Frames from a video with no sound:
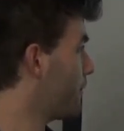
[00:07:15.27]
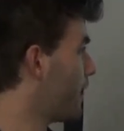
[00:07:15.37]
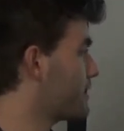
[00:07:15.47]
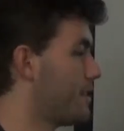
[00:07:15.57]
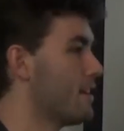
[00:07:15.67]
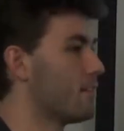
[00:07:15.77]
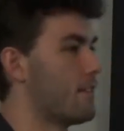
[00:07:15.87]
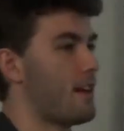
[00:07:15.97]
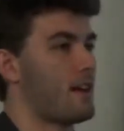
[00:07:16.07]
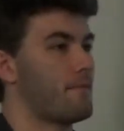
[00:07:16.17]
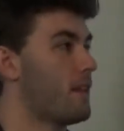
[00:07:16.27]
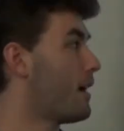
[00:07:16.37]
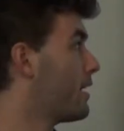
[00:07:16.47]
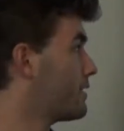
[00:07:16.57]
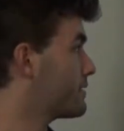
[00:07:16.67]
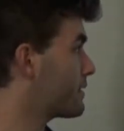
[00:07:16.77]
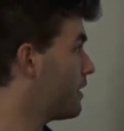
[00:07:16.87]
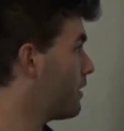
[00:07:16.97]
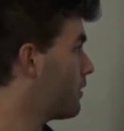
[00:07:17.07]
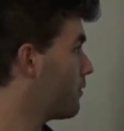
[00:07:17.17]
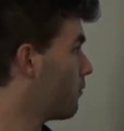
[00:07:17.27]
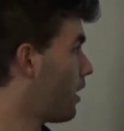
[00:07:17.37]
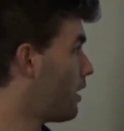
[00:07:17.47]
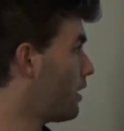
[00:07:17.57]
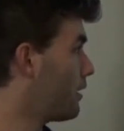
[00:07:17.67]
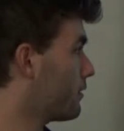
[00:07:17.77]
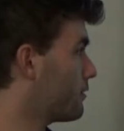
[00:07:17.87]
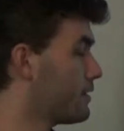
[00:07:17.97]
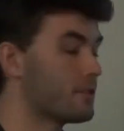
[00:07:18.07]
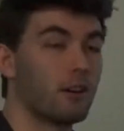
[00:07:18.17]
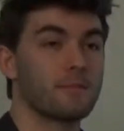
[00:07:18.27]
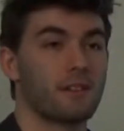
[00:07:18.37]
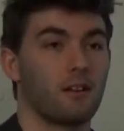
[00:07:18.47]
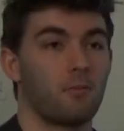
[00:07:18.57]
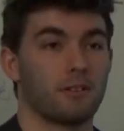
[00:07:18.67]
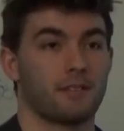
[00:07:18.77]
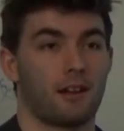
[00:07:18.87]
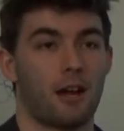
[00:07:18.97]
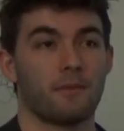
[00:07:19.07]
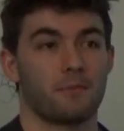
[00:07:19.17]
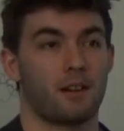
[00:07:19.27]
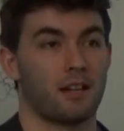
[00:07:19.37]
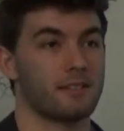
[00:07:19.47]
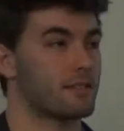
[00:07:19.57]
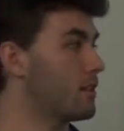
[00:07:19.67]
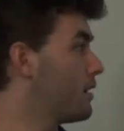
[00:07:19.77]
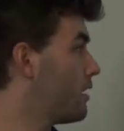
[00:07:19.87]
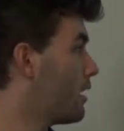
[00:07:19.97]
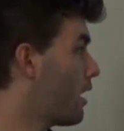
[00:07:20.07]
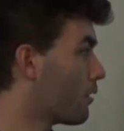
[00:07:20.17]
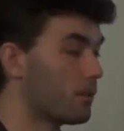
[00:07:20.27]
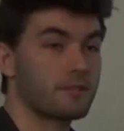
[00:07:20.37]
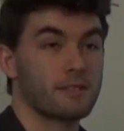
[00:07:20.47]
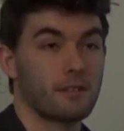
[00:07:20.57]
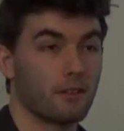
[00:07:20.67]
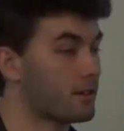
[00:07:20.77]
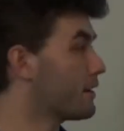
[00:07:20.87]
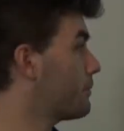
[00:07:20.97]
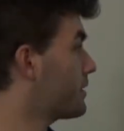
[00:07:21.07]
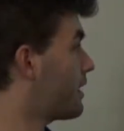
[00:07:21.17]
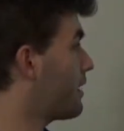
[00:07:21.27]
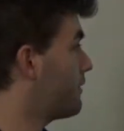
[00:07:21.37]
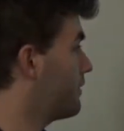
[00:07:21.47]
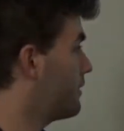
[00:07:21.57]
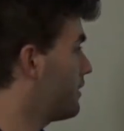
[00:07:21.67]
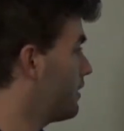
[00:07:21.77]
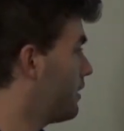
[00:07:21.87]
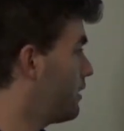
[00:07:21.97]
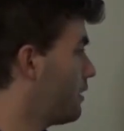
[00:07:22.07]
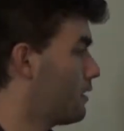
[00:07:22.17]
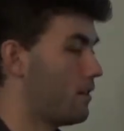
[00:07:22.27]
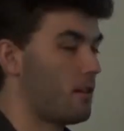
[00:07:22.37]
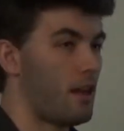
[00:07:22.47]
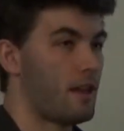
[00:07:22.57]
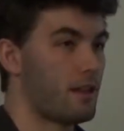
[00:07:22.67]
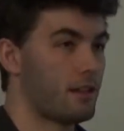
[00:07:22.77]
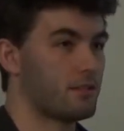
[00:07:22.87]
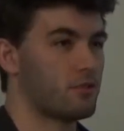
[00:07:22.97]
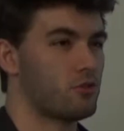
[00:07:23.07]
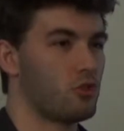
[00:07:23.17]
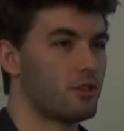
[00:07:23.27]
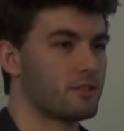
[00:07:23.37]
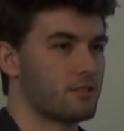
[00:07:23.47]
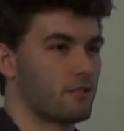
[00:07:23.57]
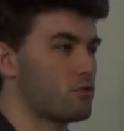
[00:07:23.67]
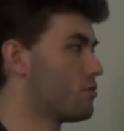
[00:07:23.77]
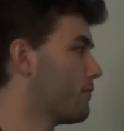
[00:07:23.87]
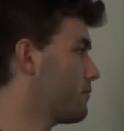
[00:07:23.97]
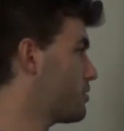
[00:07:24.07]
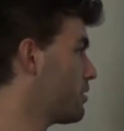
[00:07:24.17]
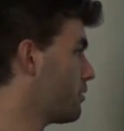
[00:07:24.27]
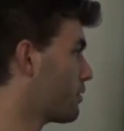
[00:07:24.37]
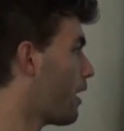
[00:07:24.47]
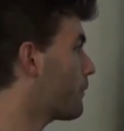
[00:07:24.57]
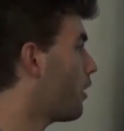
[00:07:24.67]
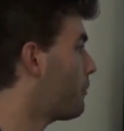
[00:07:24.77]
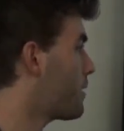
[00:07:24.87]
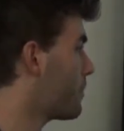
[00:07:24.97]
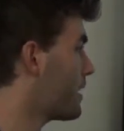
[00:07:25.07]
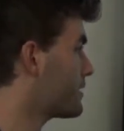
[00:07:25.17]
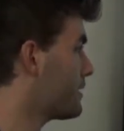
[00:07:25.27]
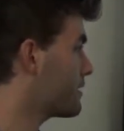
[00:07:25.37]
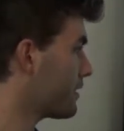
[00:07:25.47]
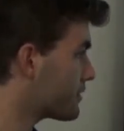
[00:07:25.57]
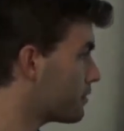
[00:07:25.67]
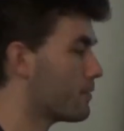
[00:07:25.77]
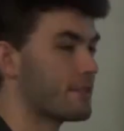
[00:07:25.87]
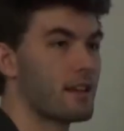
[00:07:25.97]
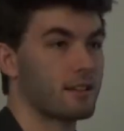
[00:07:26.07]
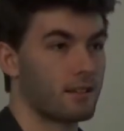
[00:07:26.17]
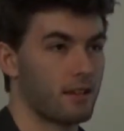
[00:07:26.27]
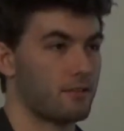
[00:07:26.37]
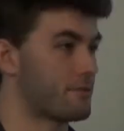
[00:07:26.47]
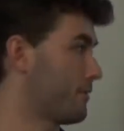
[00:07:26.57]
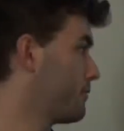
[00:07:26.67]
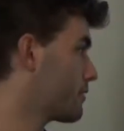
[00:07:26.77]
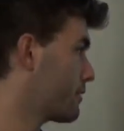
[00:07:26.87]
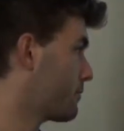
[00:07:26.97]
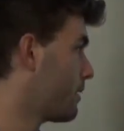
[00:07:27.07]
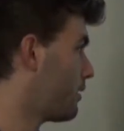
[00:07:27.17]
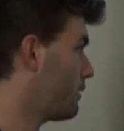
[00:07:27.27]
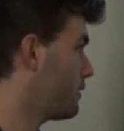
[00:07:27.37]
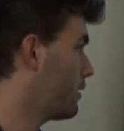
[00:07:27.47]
if I take that as the terms that I want to optimize, how close to zero can I get with that? And just to cover all my bases, let's do the second kicker solution as well.